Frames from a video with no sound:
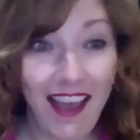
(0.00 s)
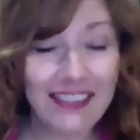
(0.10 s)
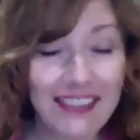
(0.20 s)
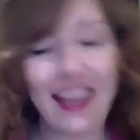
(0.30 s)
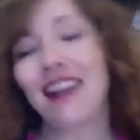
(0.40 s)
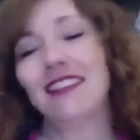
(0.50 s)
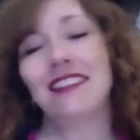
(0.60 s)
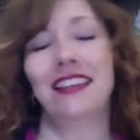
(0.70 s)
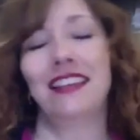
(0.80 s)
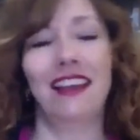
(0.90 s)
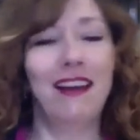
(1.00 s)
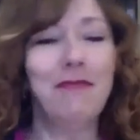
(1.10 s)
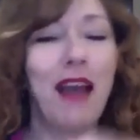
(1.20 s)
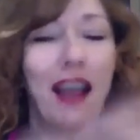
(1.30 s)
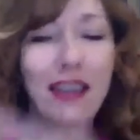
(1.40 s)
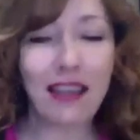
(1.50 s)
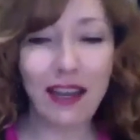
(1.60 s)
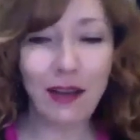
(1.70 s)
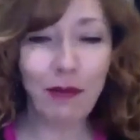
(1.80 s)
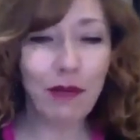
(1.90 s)
exactly. I
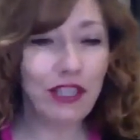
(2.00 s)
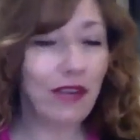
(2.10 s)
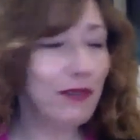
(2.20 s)
kind of wish I was